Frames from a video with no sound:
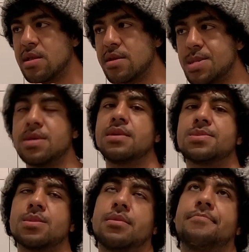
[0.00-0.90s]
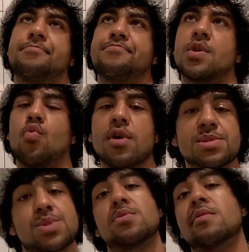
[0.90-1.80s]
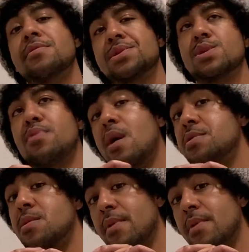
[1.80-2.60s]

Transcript: let's say it's one square inch is popping to